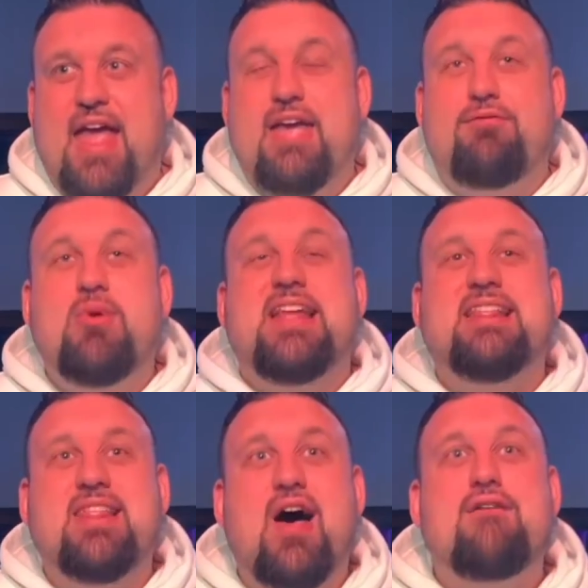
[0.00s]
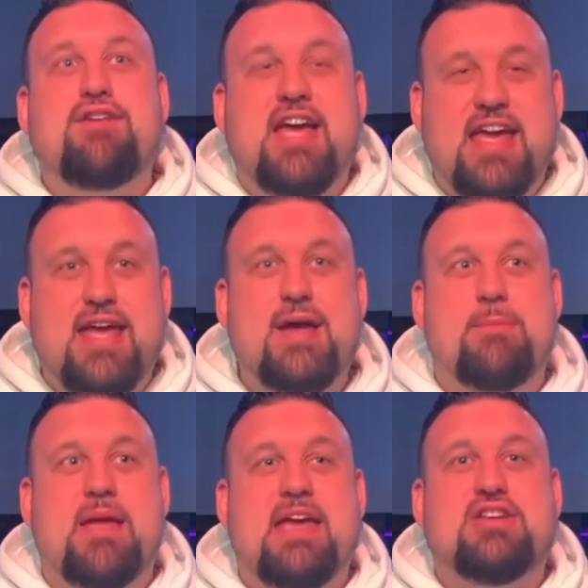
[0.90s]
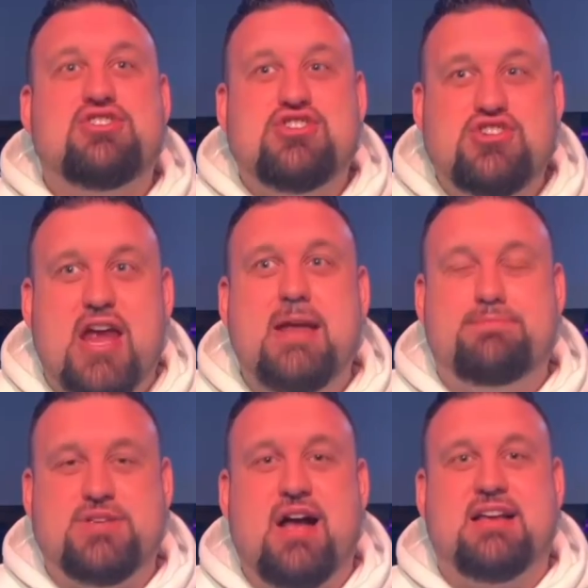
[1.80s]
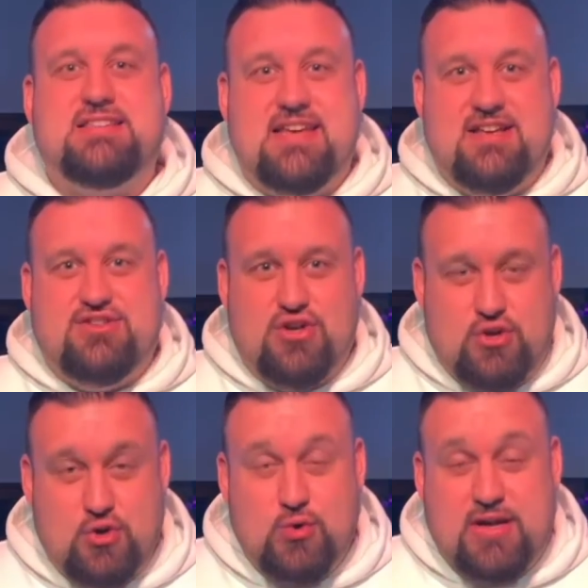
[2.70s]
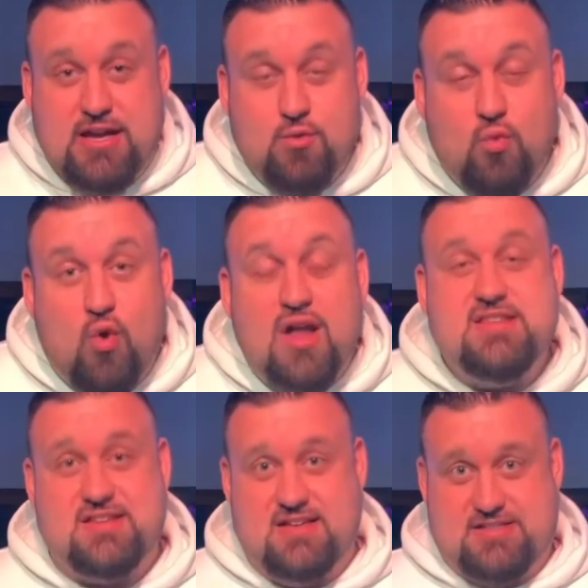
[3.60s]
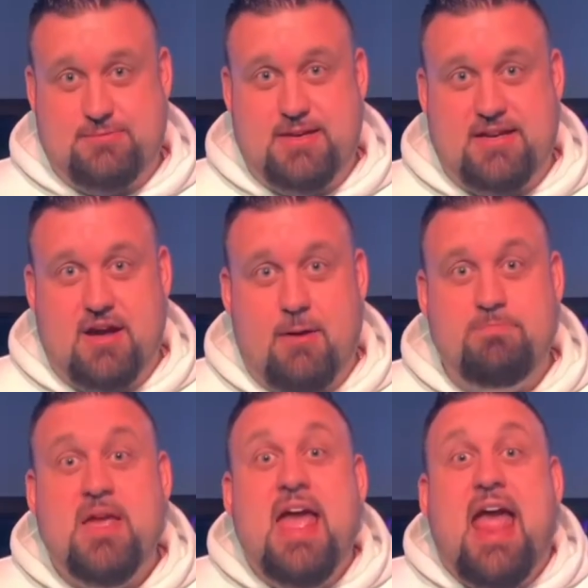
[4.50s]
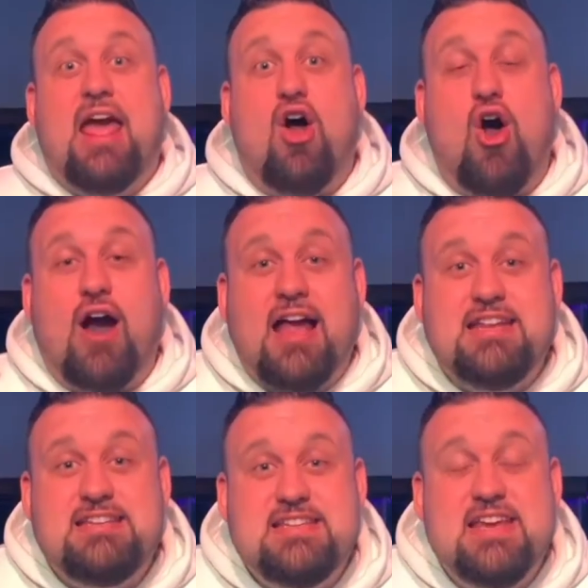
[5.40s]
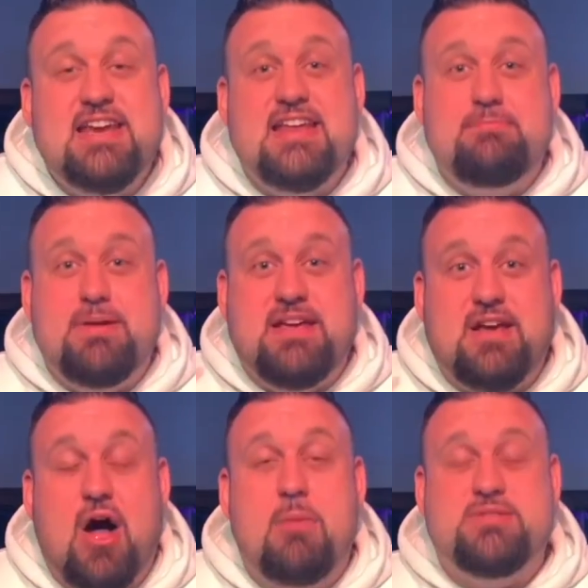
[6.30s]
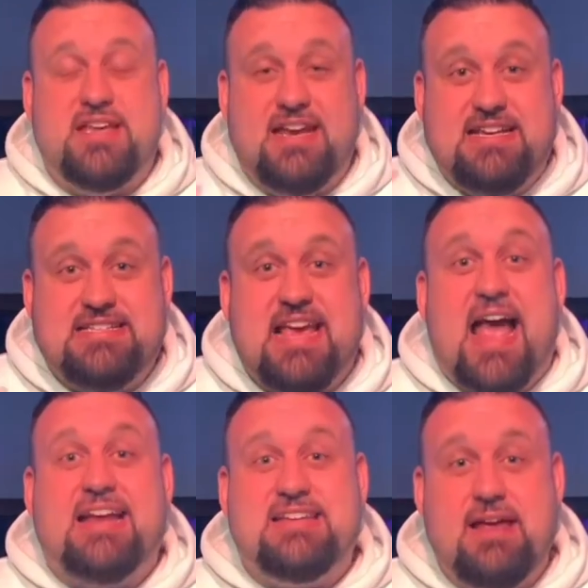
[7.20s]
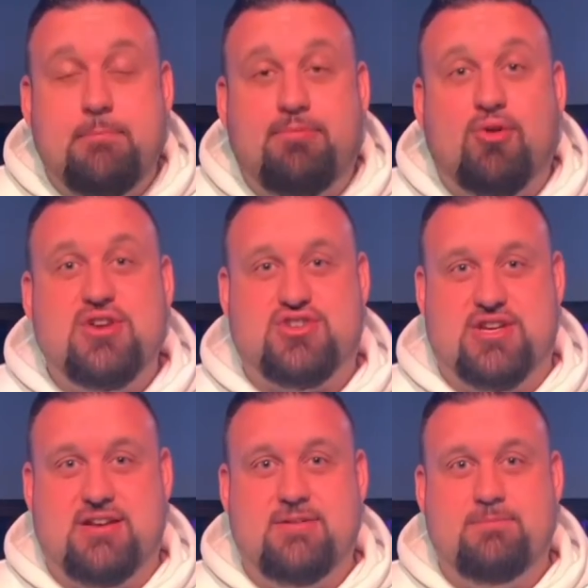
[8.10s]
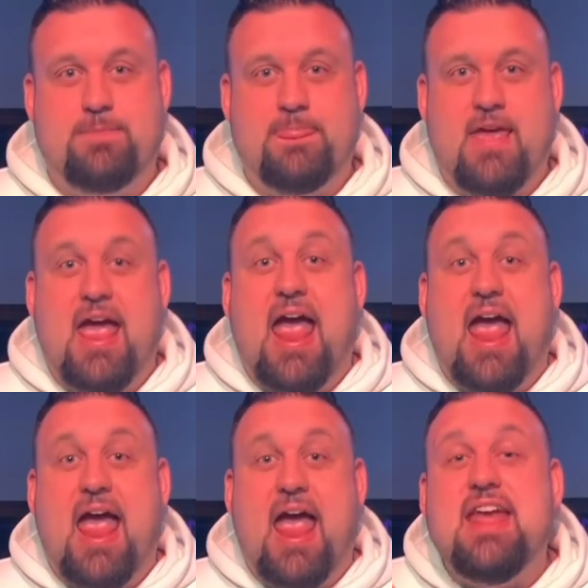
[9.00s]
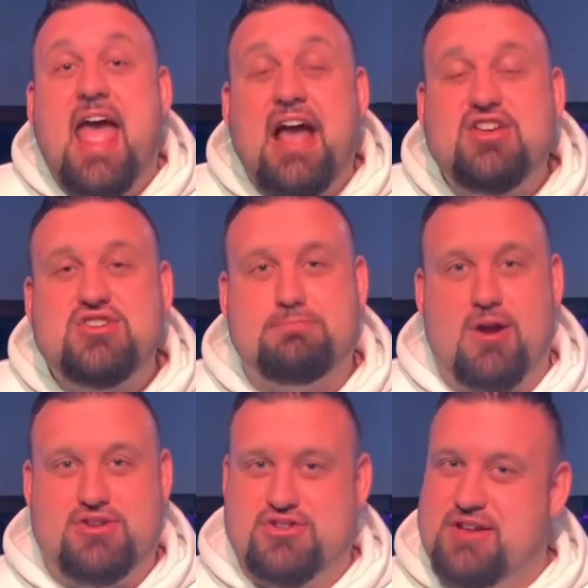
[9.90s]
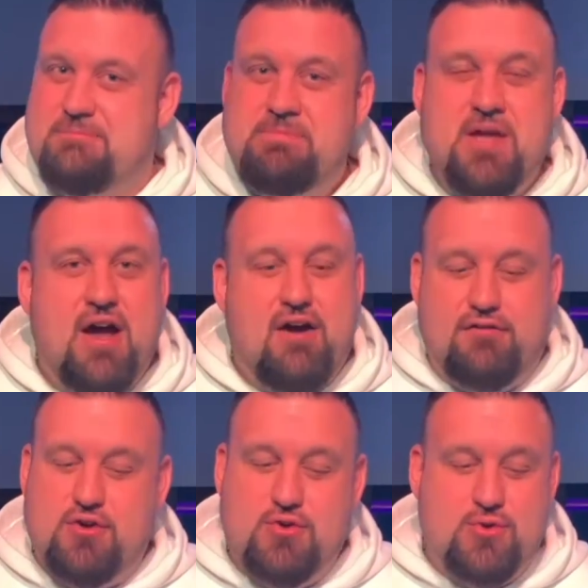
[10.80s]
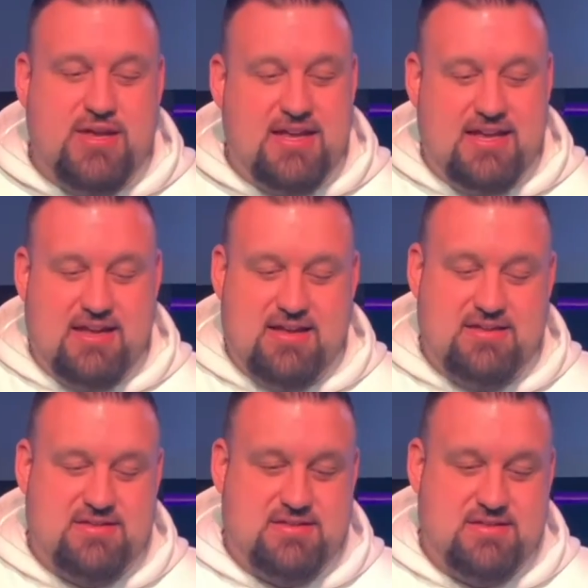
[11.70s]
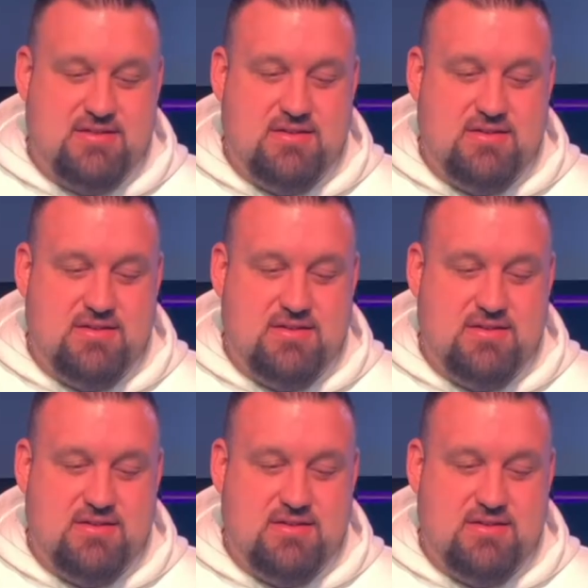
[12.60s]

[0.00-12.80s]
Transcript: If we love Him, it shapes us into who He wants us to become, and our identity becomes an exact impression and expression of who He is.